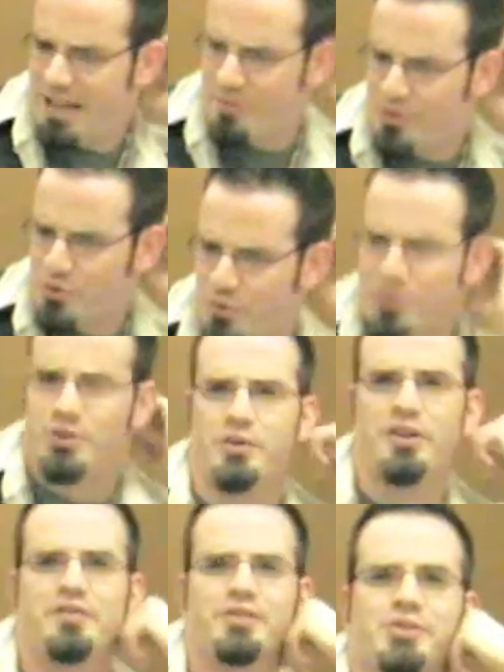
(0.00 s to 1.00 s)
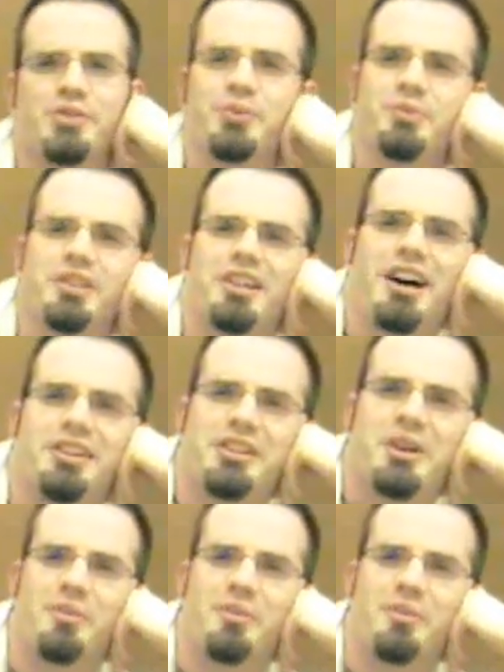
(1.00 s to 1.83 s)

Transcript: given short shrift in school a lot.